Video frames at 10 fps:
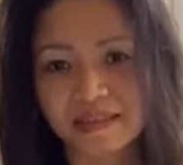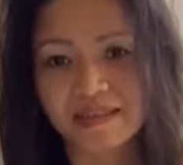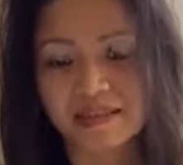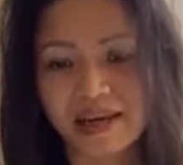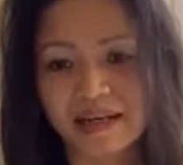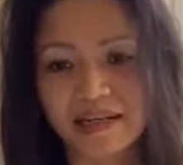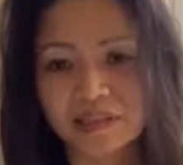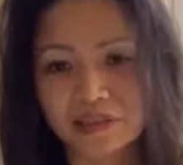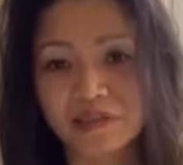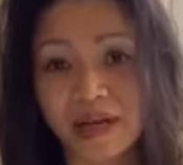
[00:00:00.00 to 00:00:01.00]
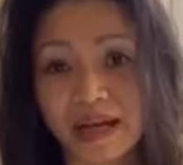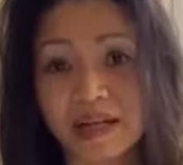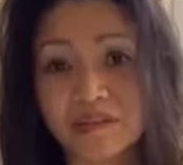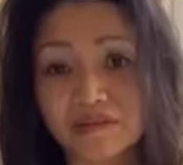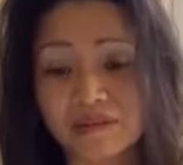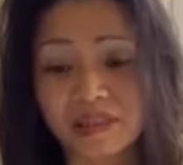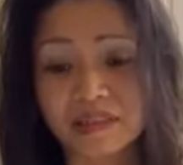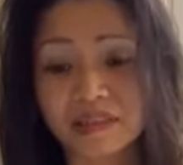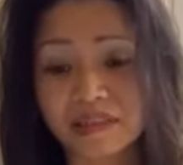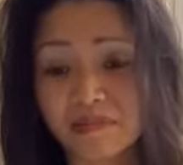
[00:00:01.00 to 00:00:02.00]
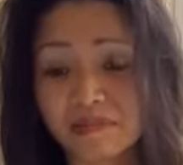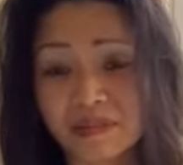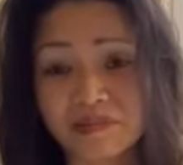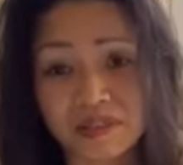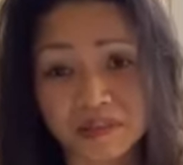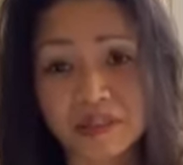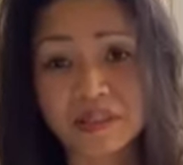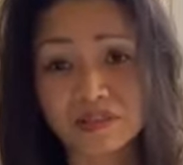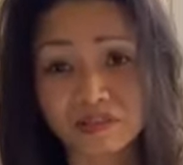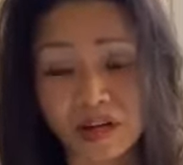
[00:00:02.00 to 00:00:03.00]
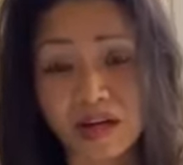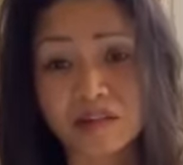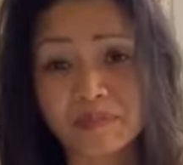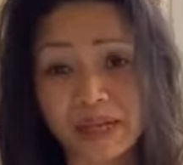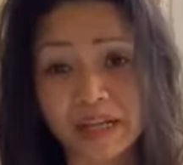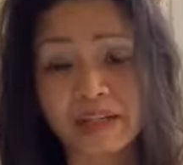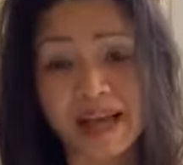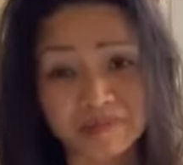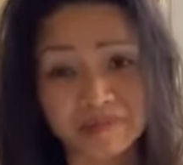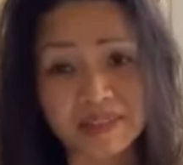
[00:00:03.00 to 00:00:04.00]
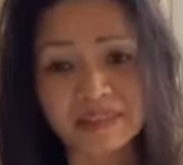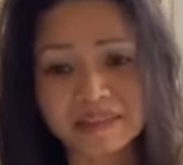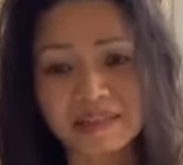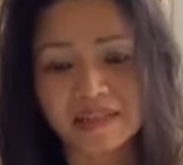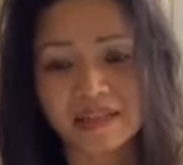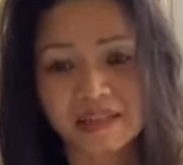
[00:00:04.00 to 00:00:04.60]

uh, in that I do have some very strong male advocates.